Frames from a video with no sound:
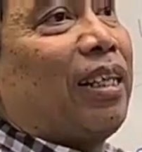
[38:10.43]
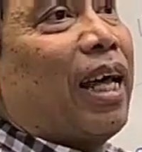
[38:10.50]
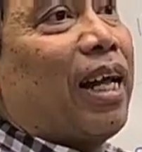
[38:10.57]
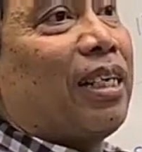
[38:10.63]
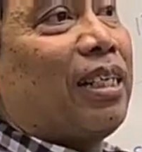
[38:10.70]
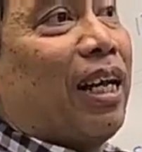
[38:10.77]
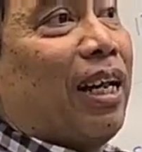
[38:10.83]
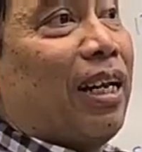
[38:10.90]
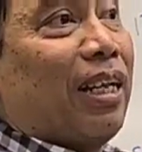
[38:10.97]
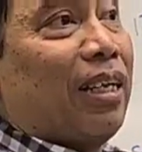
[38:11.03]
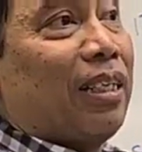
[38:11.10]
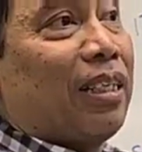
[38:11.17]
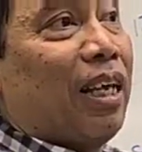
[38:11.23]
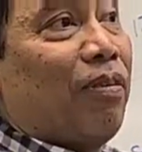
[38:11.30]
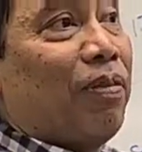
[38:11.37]
Tarsal,
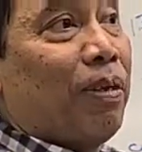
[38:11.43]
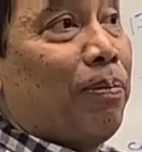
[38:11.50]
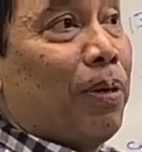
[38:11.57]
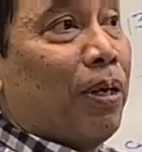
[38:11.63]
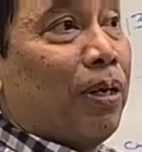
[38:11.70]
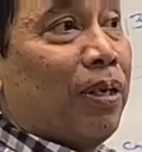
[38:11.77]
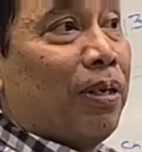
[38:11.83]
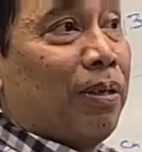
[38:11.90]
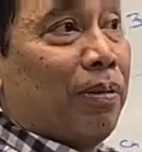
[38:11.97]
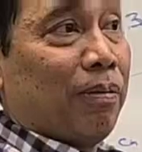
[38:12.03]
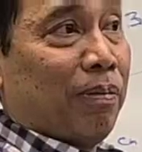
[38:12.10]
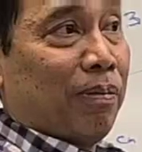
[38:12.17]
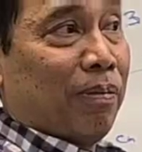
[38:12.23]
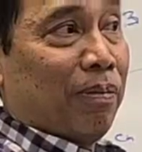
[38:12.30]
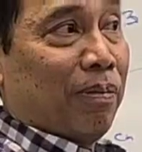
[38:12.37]
7 bone.
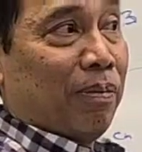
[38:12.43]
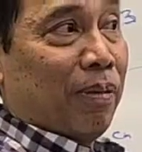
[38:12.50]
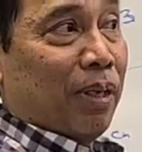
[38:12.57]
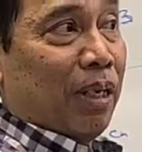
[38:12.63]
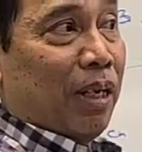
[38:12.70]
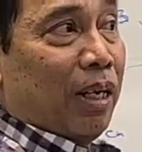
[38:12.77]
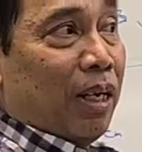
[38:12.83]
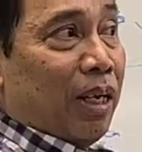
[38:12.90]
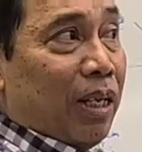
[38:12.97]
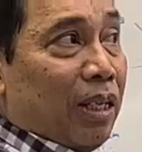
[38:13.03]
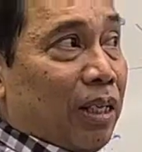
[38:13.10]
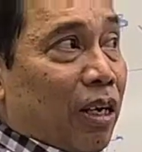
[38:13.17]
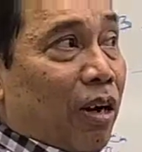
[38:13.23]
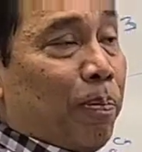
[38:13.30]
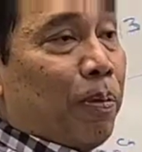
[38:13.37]

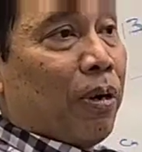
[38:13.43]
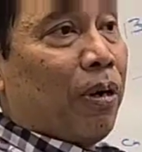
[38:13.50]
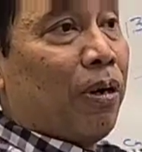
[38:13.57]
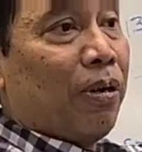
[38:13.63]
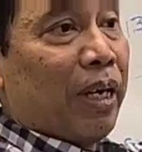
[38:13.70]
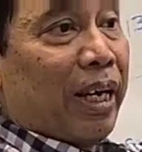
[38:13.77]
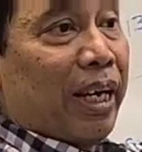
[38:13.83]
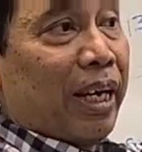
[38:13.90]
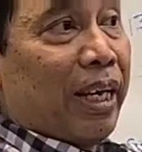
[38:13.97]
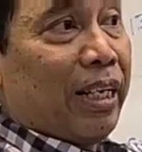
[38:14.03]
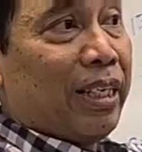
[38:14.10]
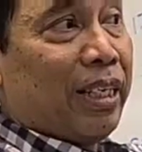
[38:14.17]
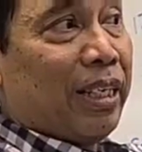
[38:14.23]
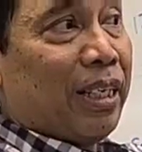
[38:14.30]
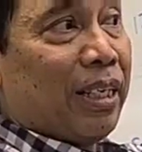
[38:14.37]
The top row
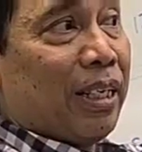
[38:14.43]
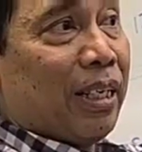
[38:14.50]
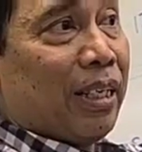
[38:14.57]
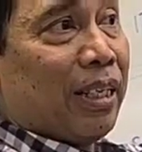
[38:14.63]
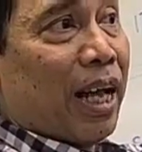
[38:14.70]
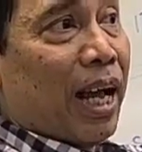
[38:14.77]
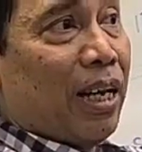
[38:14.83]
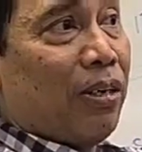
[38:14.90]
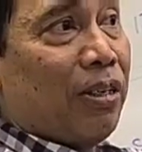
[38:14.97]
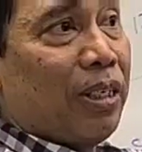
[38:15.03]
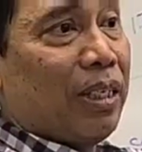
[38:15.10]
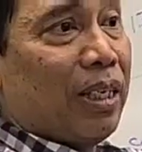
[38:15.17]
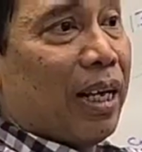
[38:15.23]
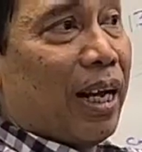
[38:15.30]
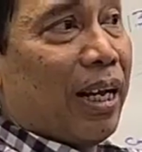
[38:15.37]
is
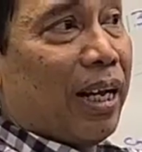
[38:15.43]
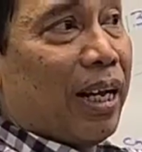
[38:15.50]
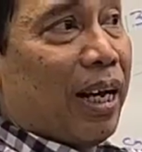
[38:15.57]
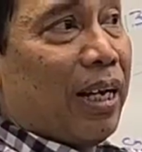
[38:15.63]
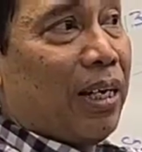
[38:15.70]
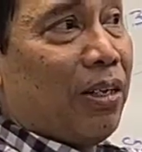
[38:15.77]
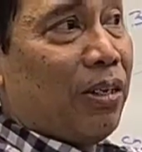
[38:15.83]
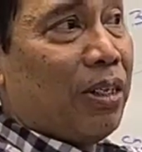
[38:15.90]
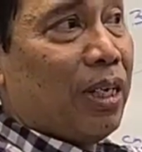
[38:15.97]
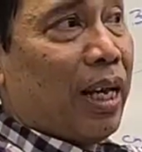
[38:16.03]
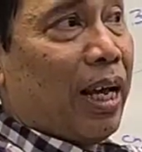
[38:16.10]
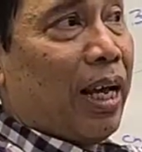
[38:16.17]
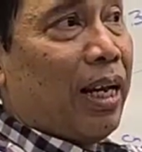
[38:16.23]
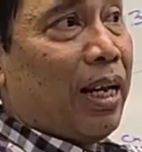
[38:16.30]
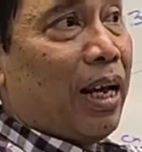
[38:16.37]
talus, calcaneus,
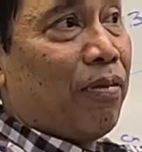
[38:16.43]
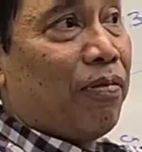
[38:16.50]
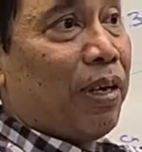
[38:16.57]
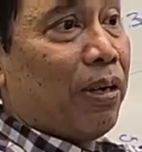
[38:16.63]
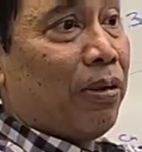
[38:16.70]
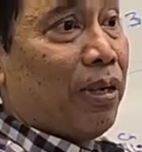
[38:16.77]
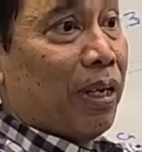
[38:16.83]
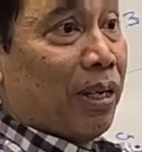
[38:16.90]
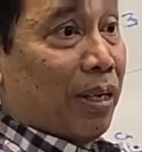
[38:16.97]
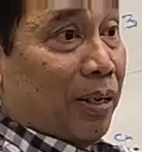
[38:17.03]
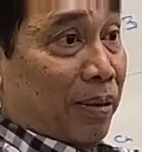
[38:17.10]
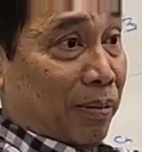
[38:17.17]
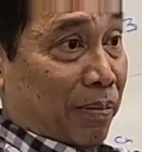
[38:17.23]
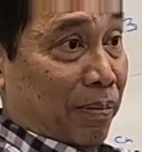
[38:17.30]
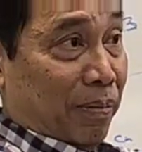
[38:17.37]
and navicular.
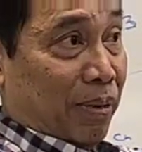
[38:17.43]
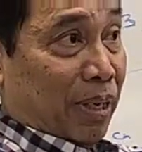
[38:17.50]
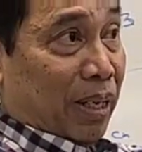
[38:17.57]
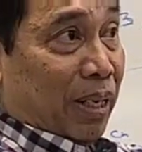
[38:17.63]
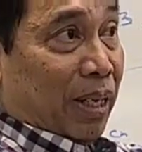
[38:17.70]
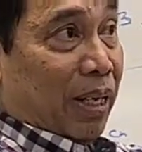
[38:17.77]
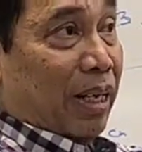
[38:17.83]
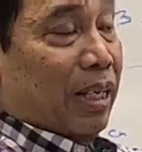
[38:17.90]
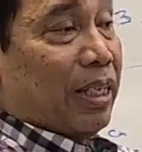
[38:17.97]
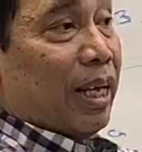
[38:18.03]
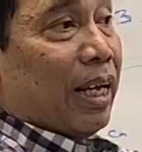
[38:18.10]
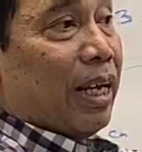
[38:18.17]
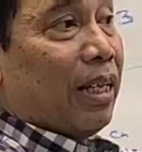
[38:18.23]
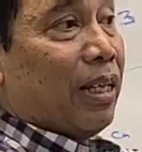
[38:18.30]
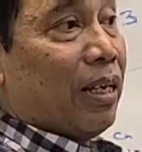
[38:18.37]
The
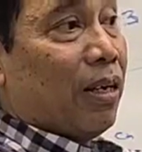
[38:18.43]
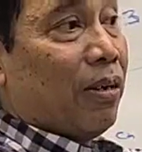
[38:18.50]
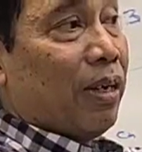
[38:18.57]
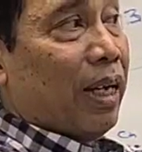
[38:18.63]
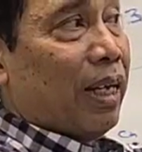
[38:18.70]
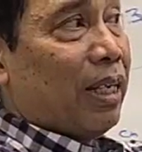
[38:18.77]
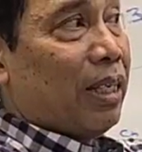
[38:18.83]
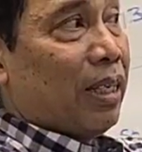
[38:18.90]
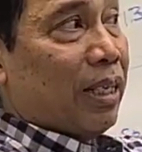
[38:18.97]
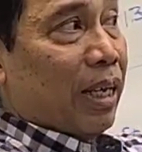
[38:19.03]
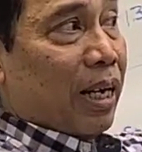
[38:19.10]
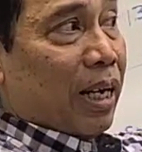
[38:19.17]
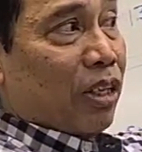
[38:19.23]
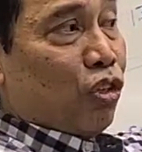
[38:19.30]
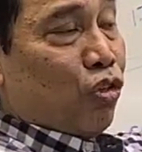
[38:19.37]
second row is
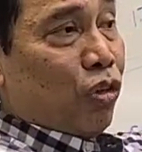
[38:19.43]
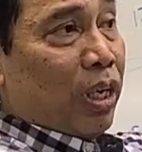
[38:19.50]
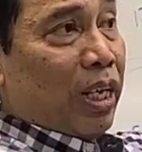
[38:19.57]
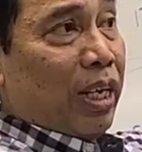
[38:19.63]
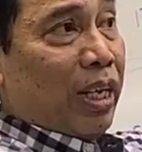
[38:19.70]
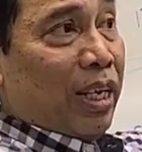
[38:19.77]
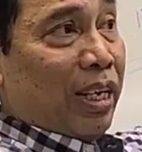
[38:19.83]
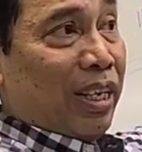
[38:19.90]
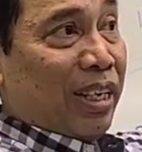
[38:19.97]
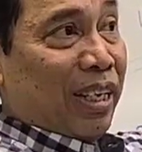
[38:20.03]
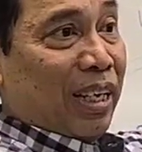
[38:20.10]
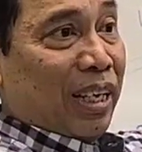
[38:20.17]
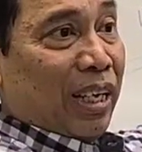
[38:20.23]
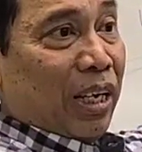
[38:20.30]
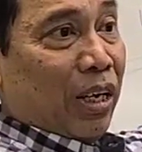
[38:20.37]
there are 3
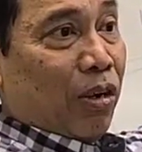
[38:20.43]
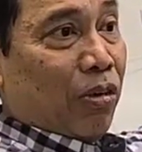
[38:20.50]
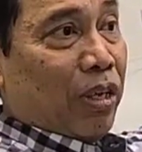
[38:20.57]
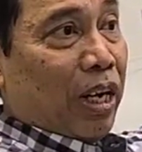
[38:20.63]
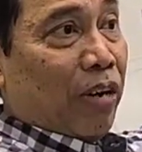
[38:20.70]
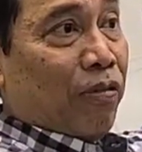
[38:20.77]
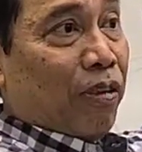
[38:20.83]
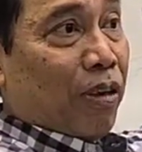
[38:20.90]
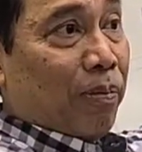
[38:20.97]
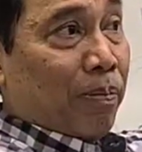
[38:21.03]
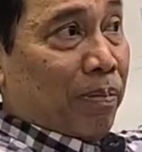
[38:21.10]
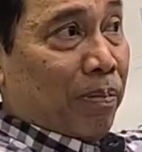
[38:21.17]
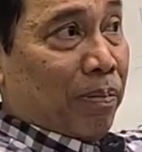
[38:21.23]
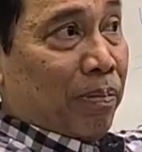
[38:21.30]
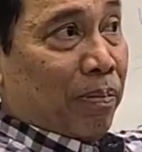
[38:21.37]

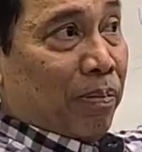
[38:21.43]
cuneiform.